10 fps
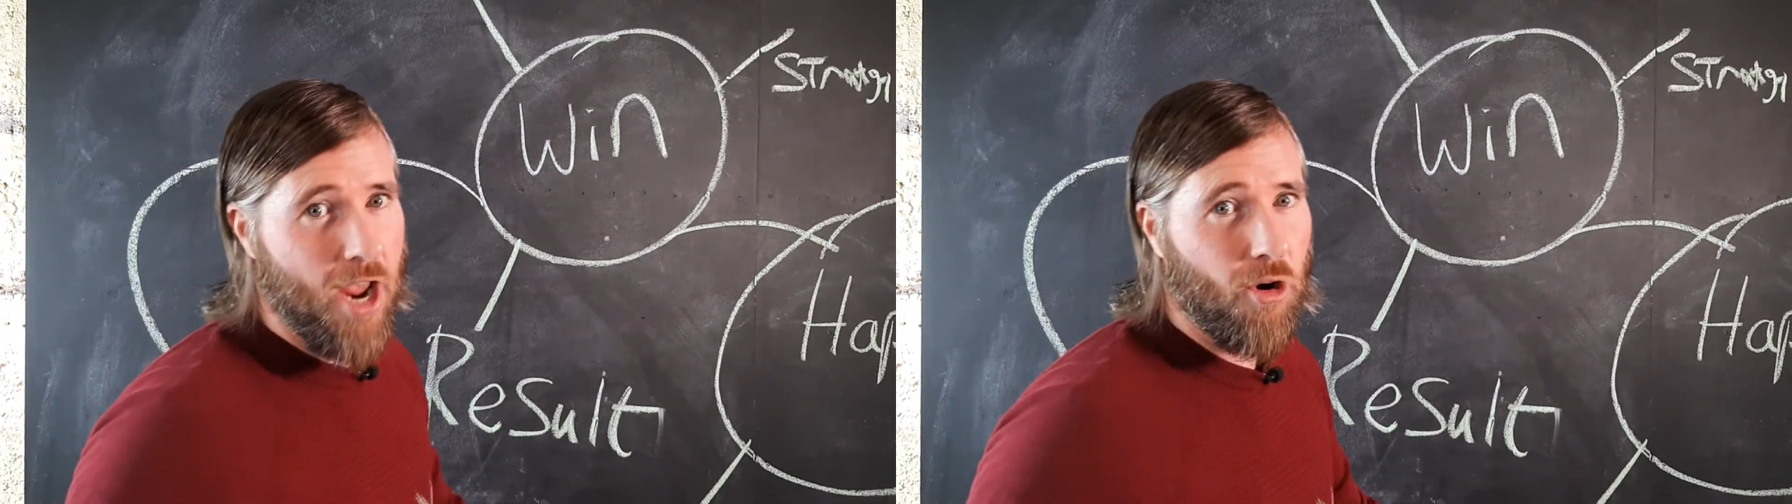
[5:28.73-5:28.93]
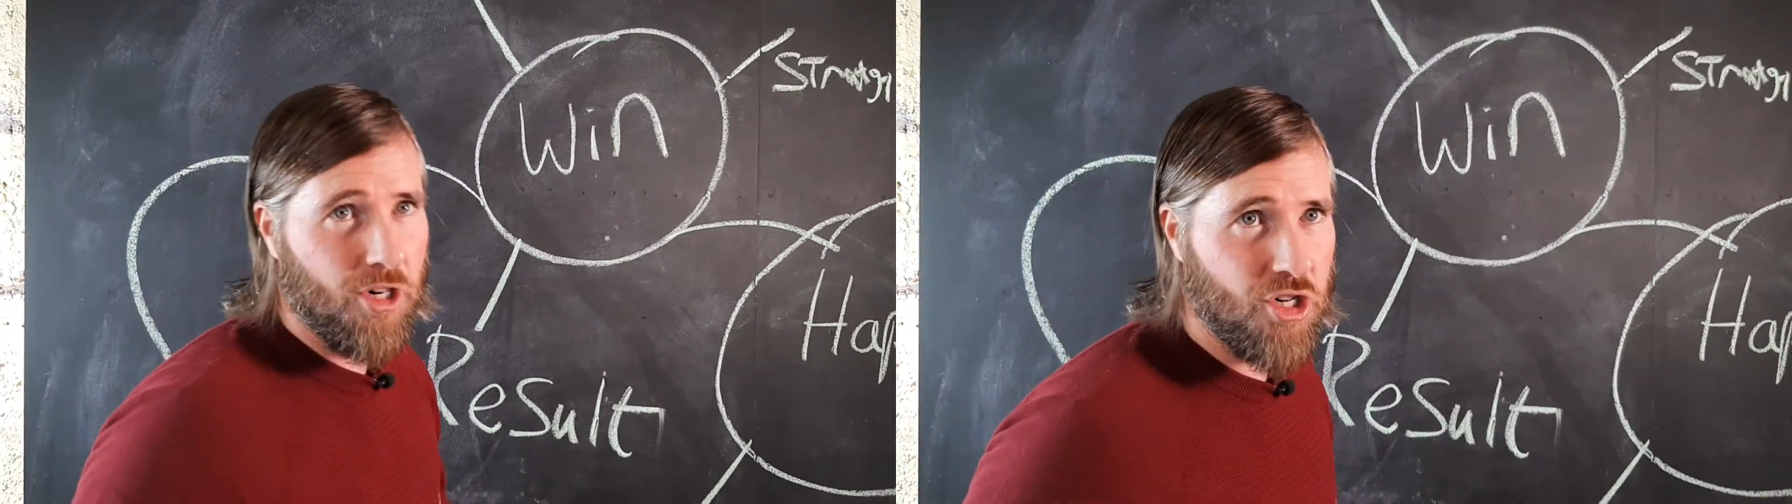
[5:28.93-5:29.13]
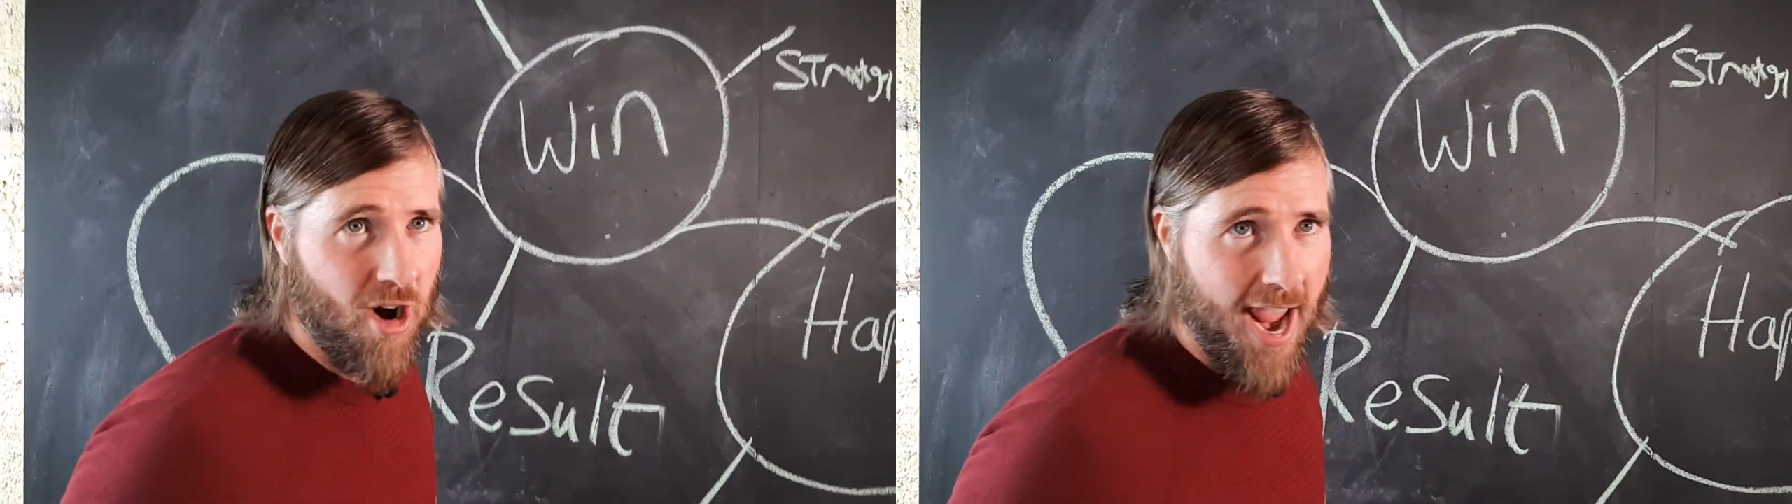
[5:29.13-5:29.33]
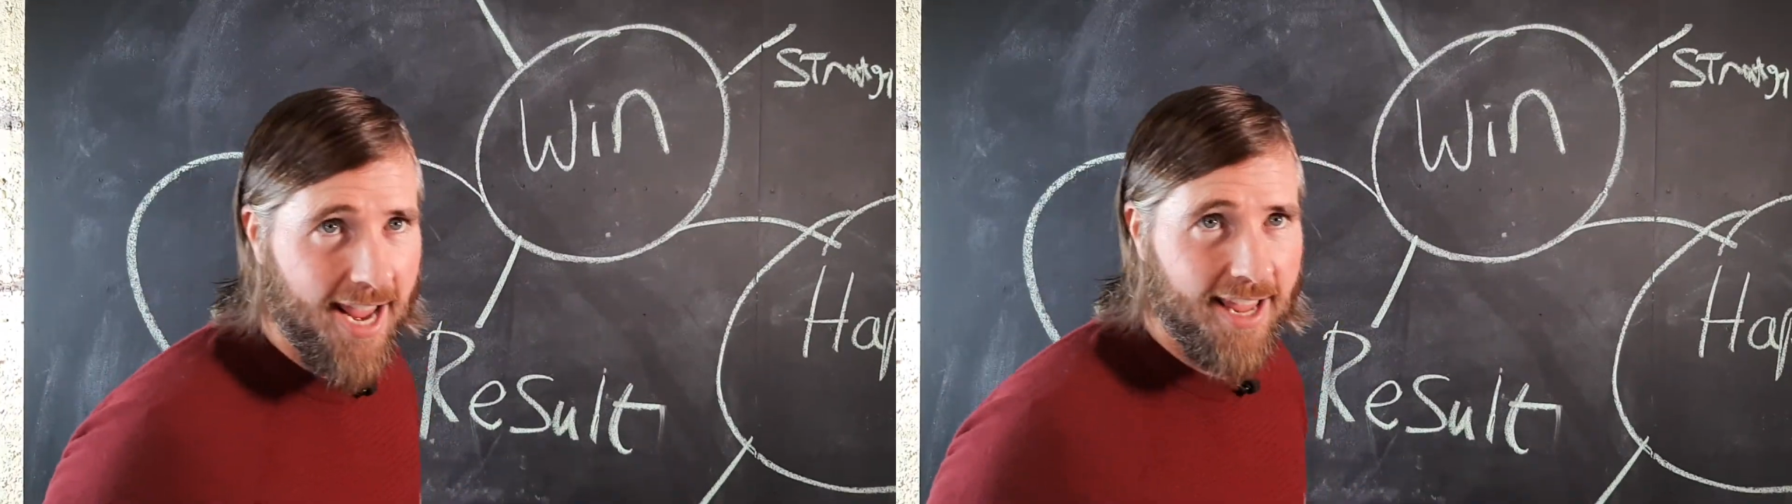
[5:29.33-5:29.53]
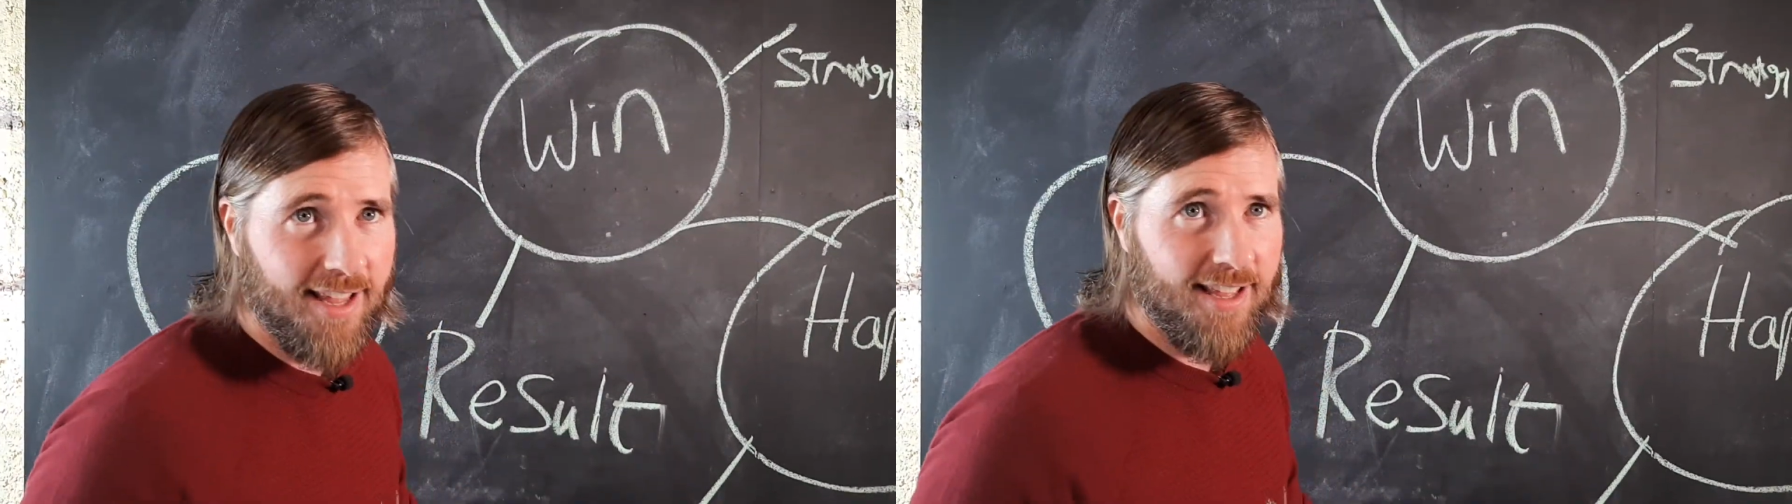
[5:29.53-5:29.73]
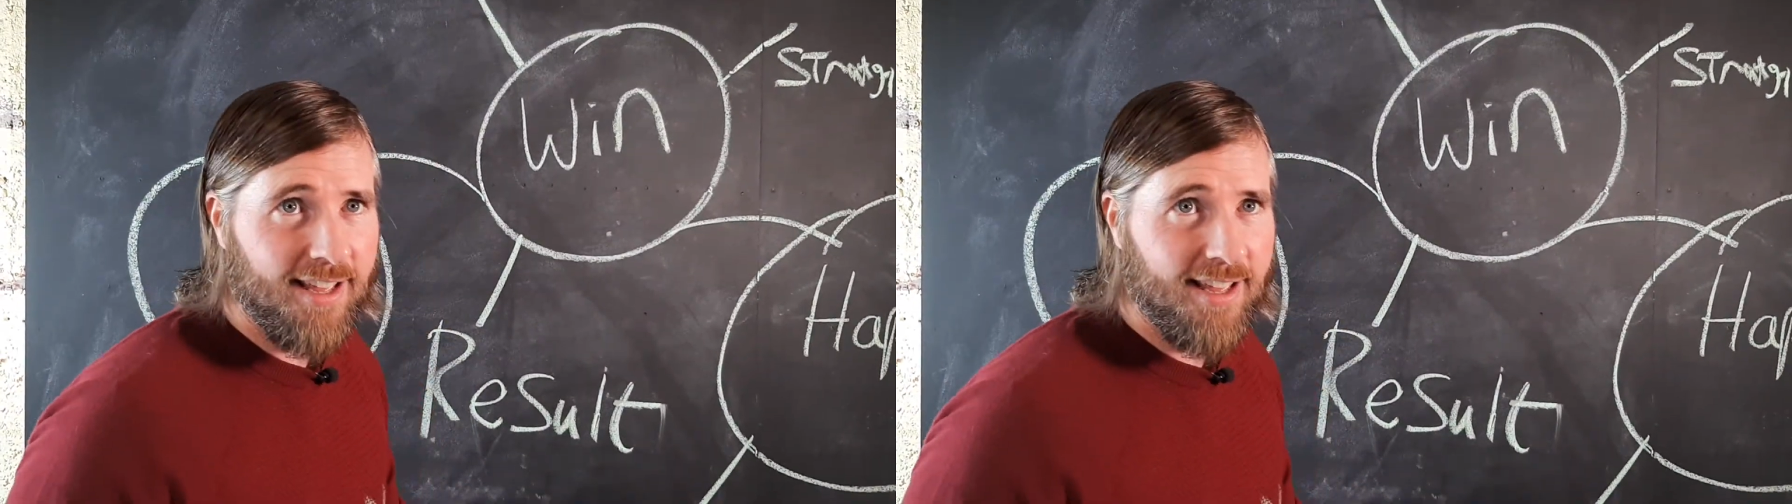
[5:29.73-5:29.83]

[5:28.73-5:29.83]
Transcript: on track.